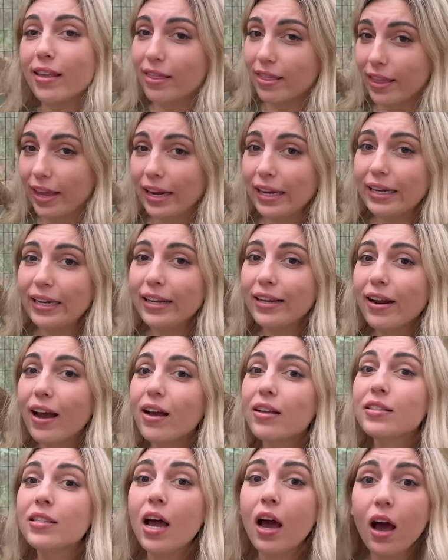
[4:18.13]
they need
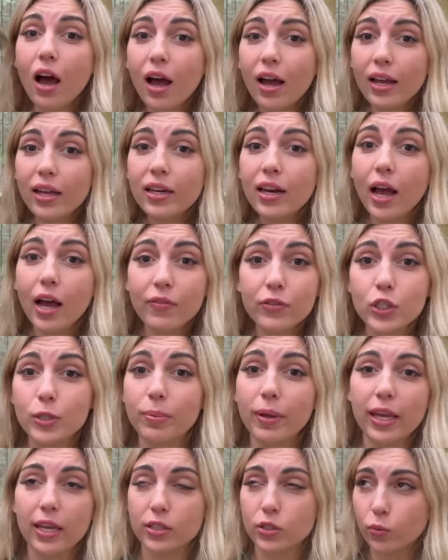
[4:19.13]
a ton of
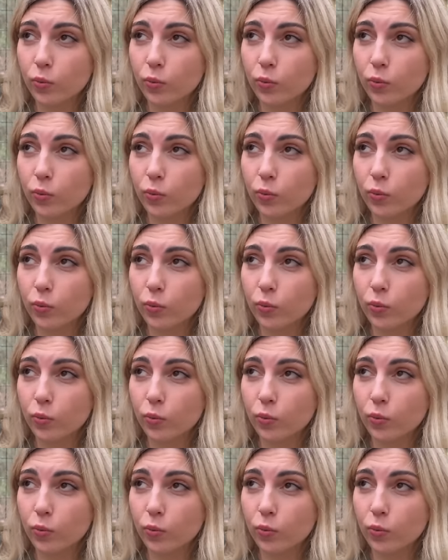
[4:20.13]
space.